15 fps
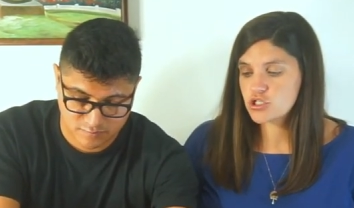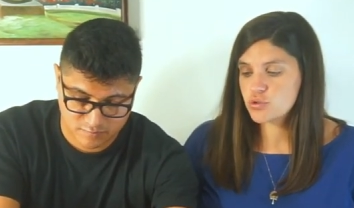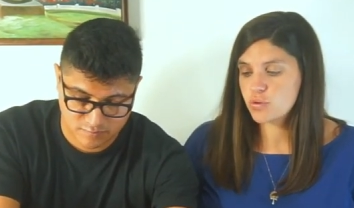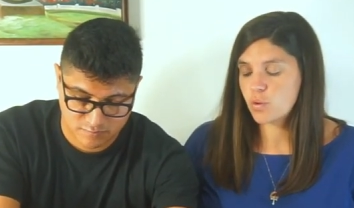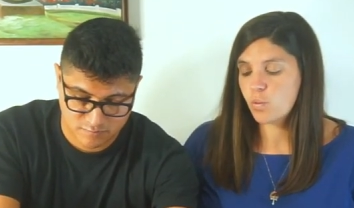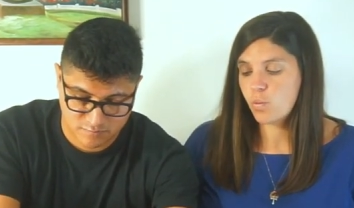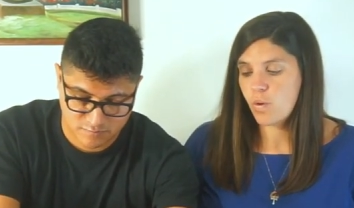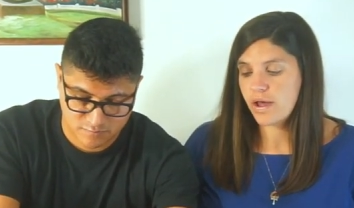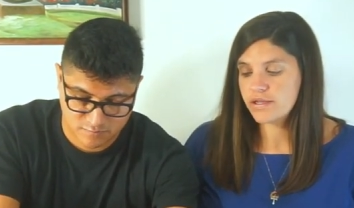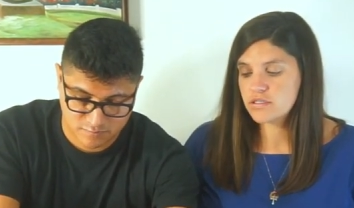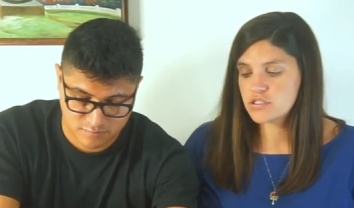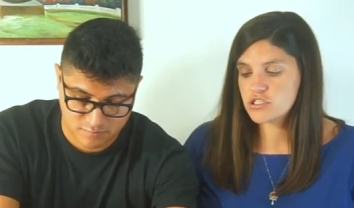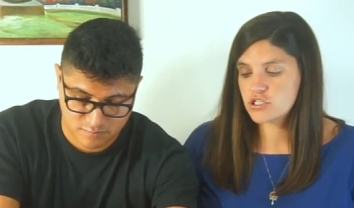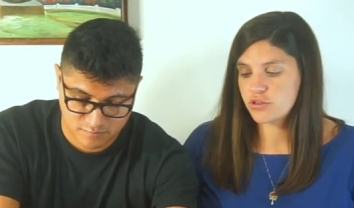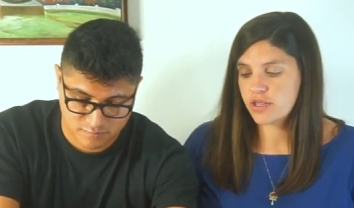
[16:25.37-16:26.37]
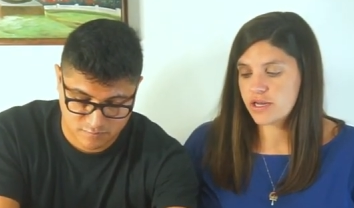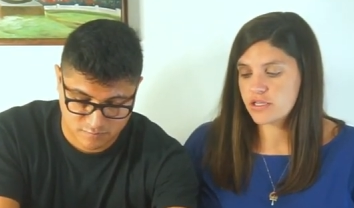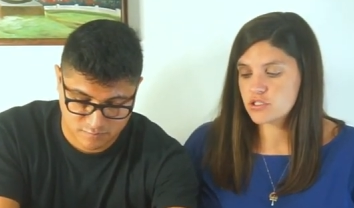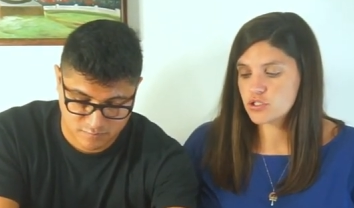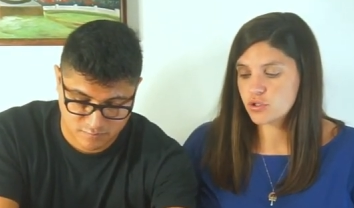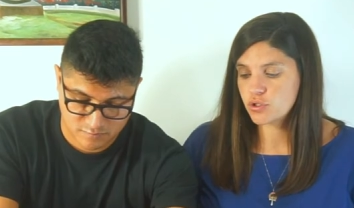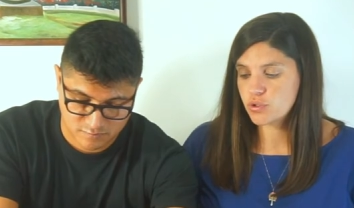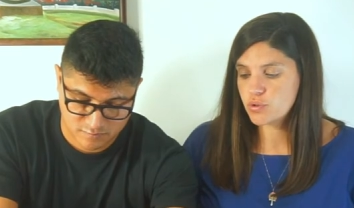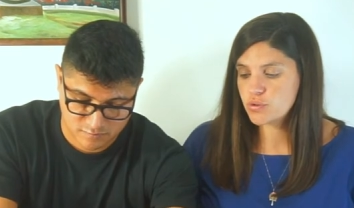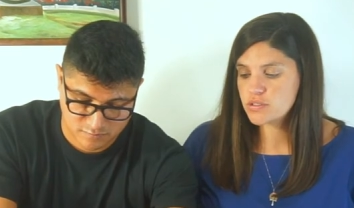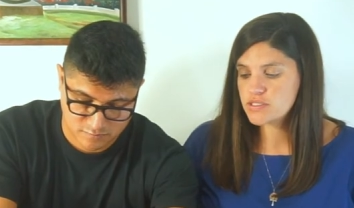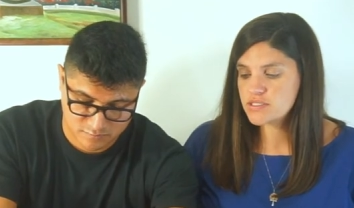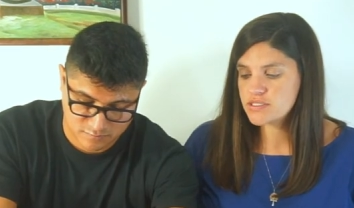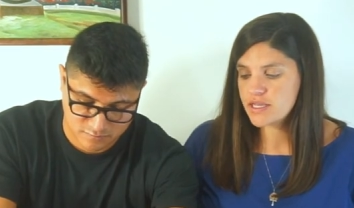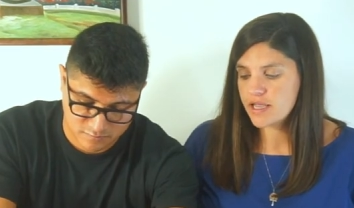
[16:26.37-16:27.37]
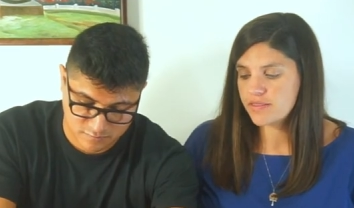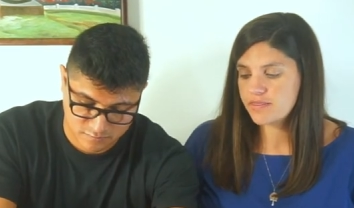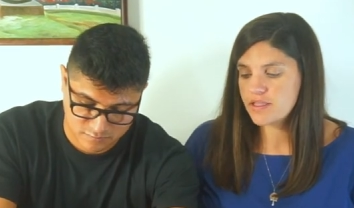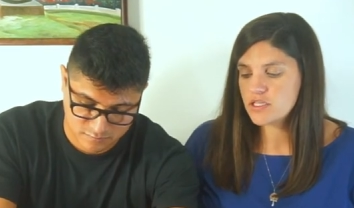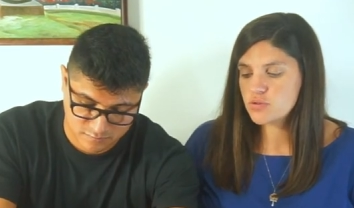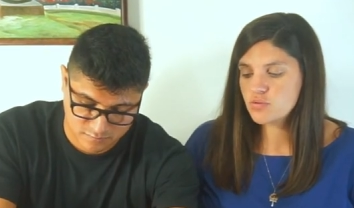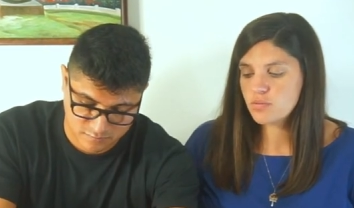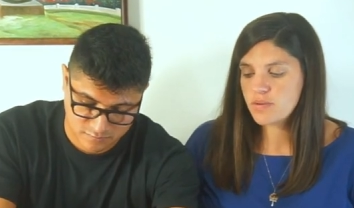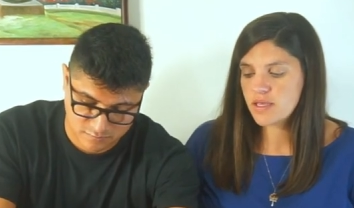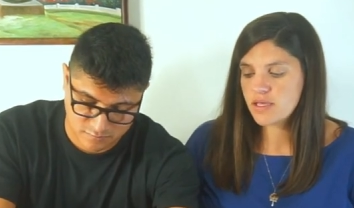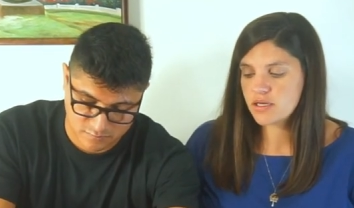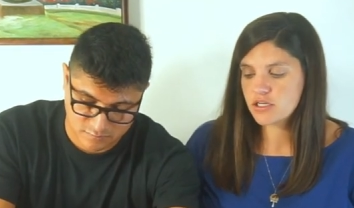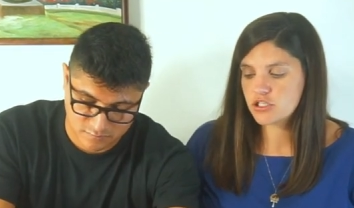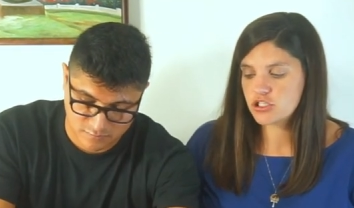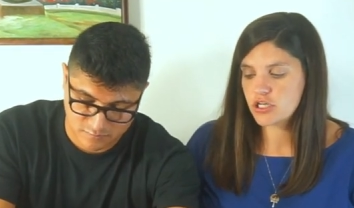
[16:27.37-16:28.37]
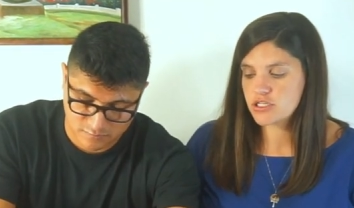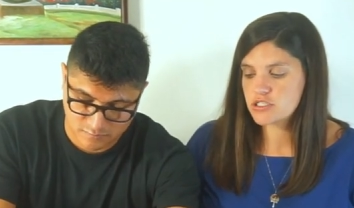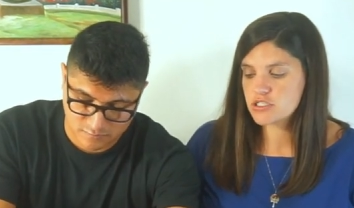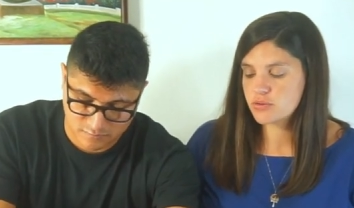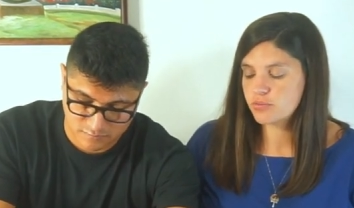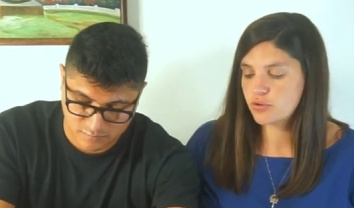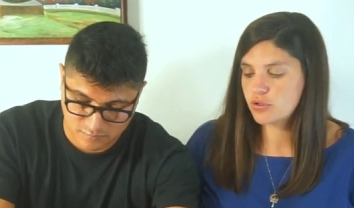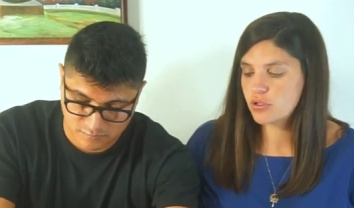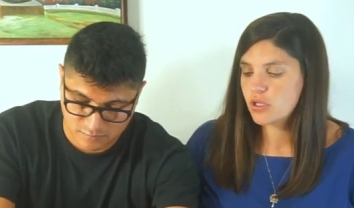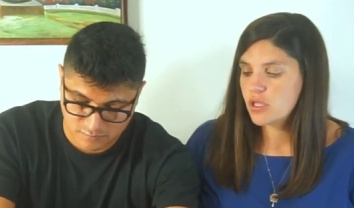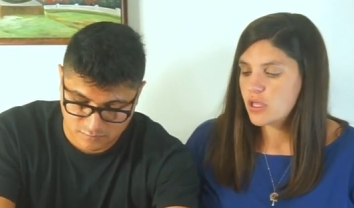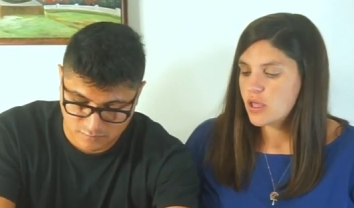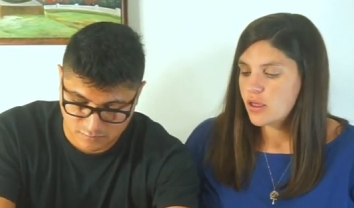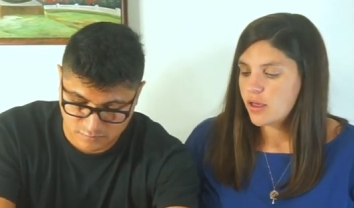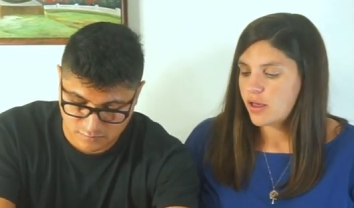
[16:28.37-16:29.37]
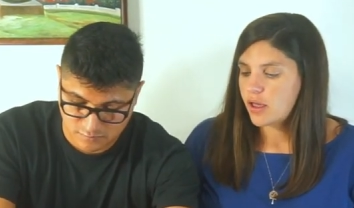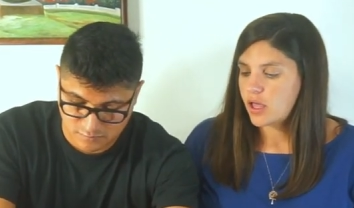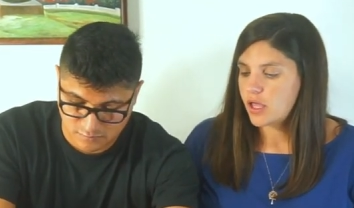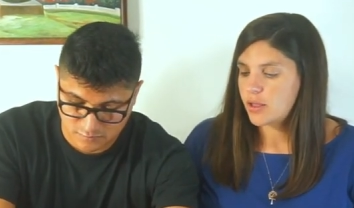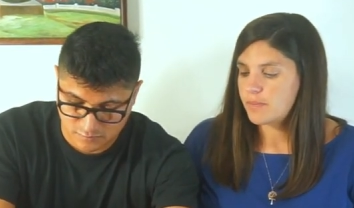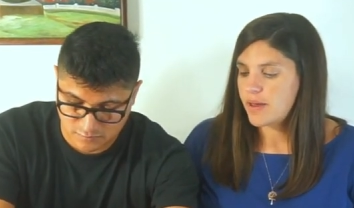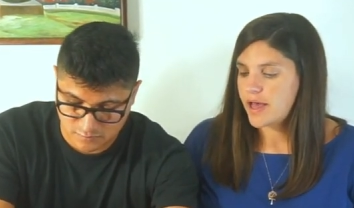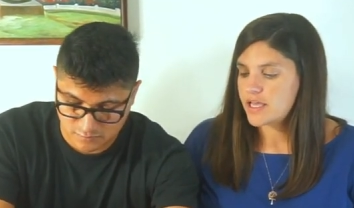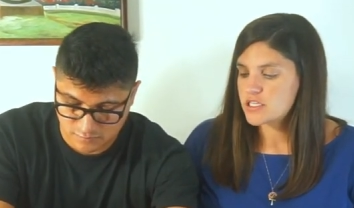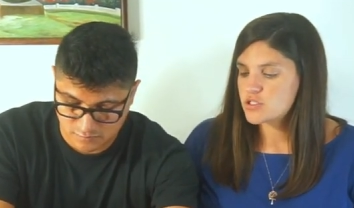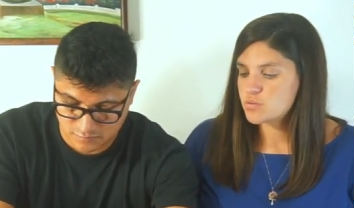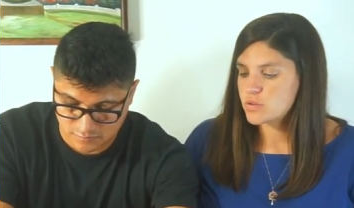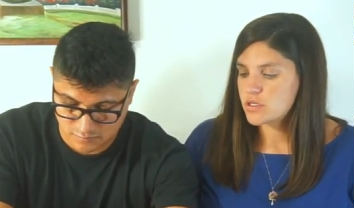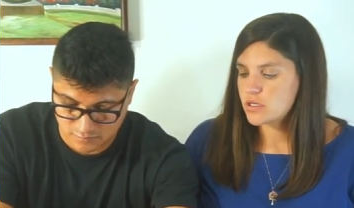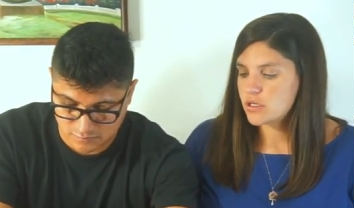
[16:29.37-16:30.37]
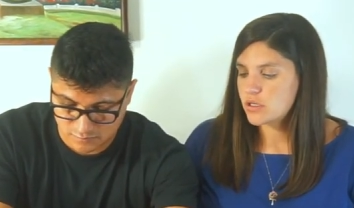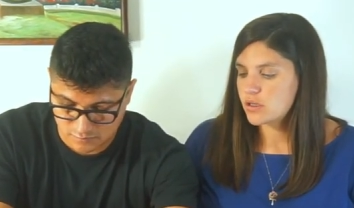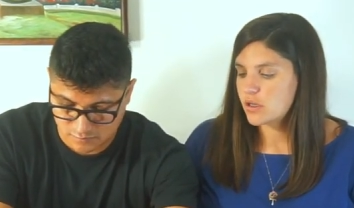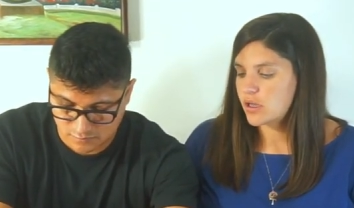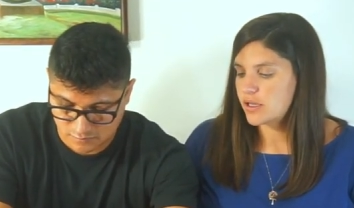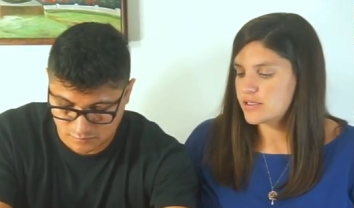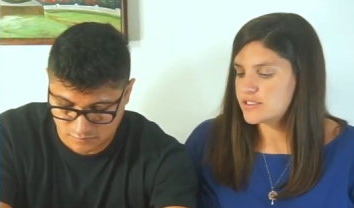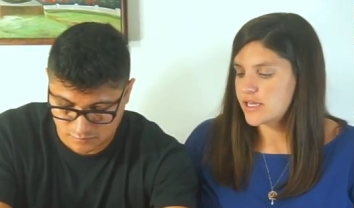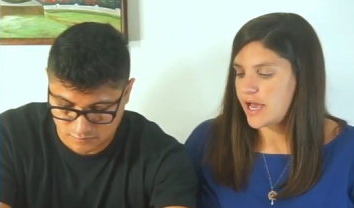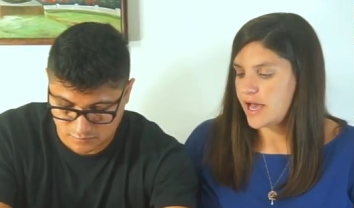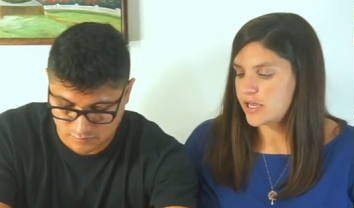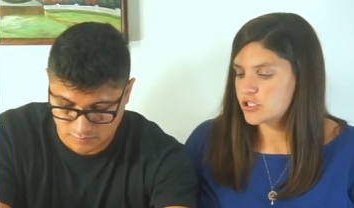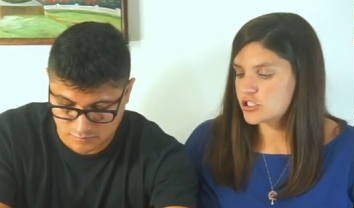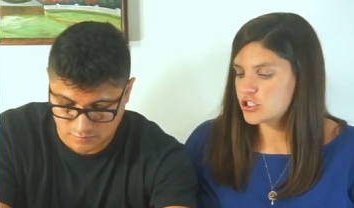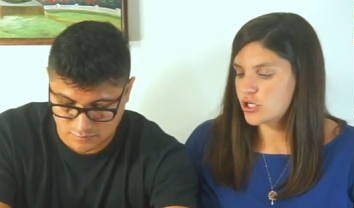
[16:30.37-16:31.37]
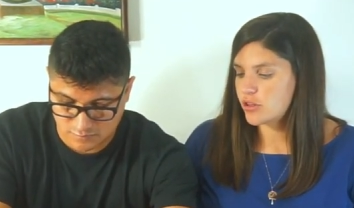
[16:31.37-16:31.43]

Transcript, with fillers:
Speaker 1: do it once so that it's loose, and this will make it adjustable um, as we attach